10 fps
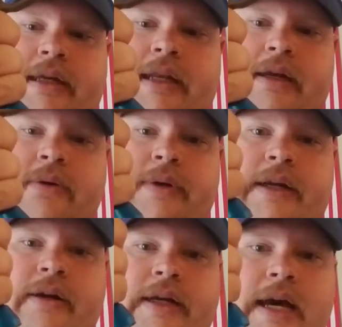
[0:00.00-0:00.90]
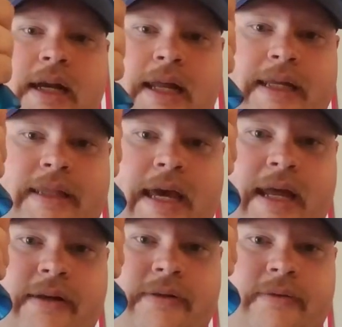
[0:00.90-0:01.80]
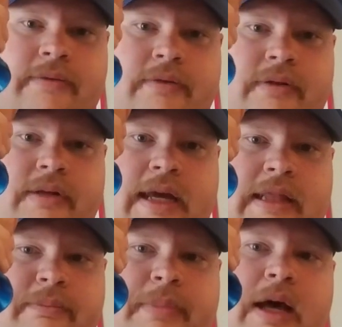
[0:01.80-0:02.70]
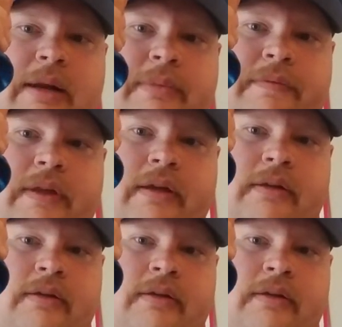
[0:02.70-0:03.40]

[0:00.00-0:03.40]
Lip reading: get it going here, kind of like that at the bottom of the